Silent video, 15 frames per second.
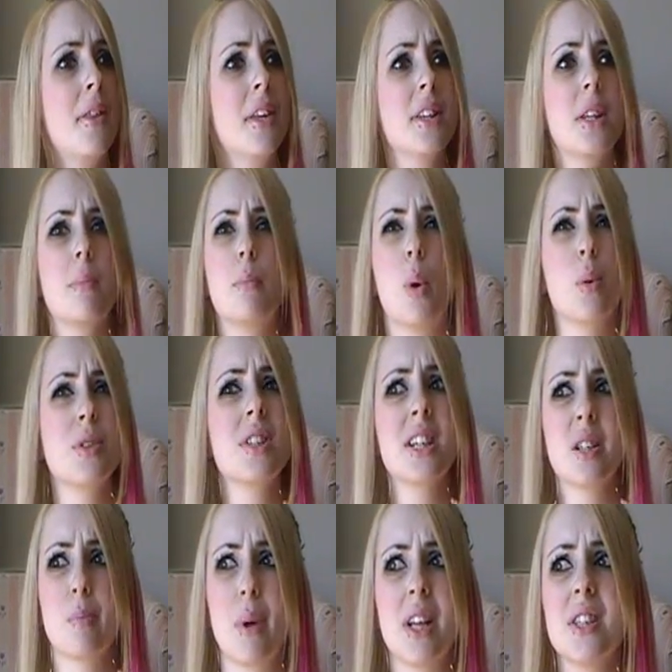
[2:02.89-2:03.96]
think the most
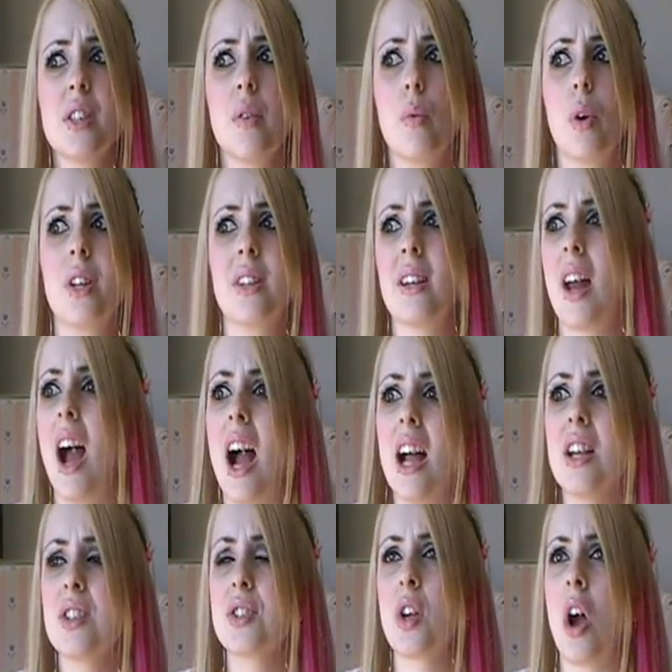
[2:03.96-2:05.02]
expensive one that
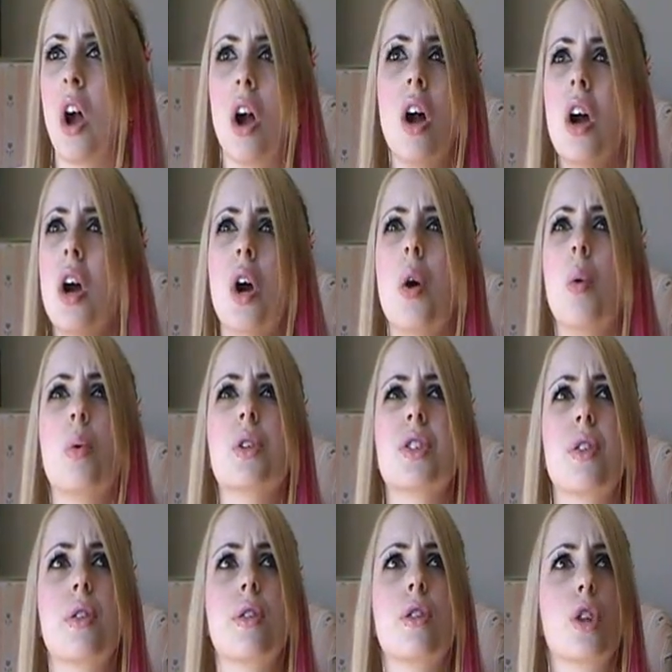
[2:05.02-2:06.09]
I saw was
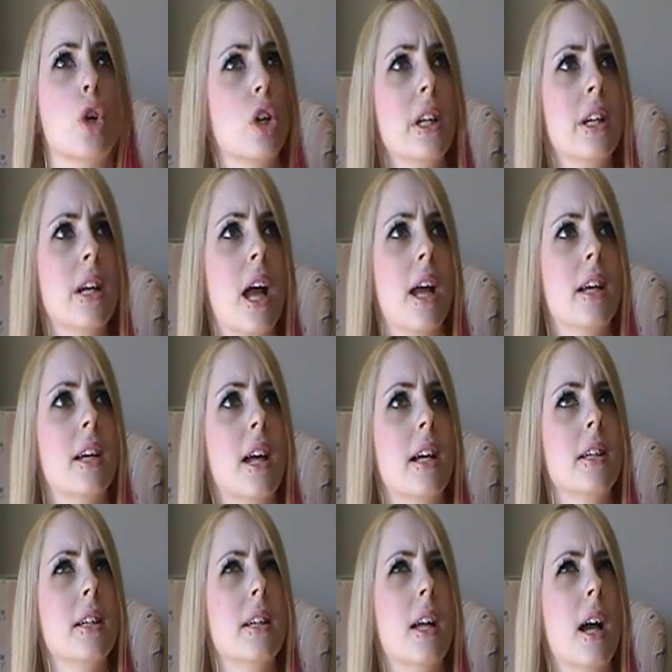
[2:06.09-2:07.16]

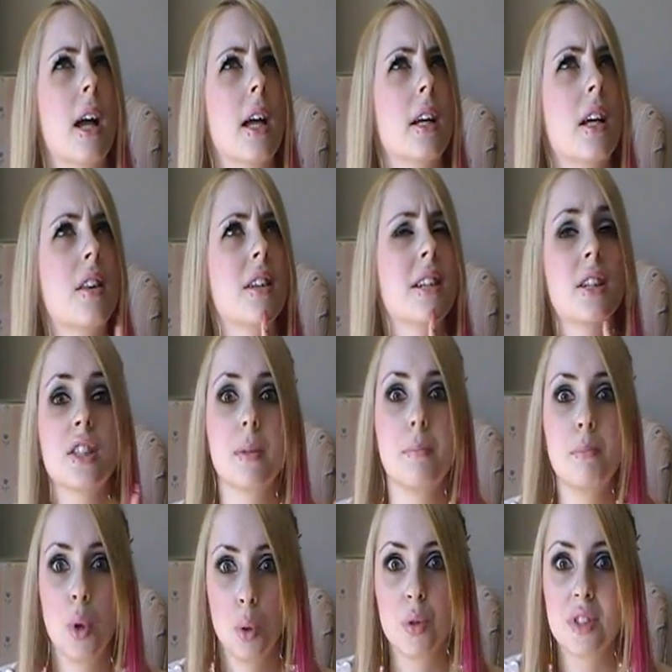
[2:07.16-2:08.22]
$39.99. I think that's the
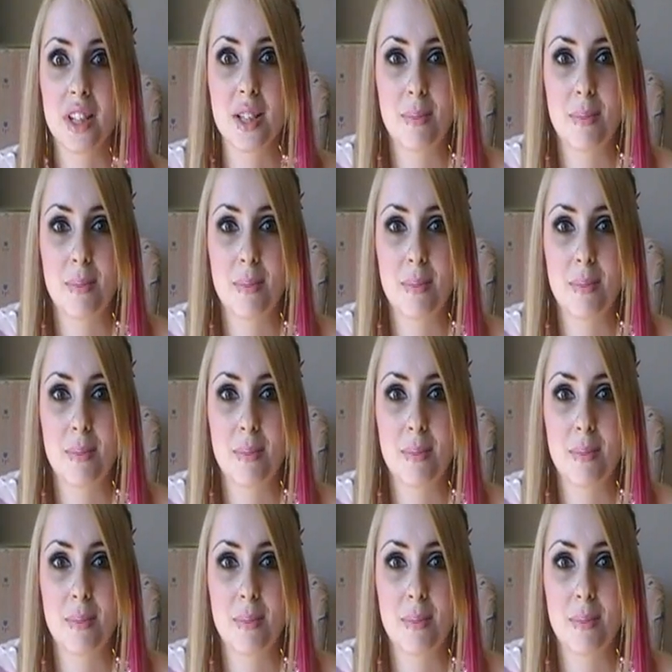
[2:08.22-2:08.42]
most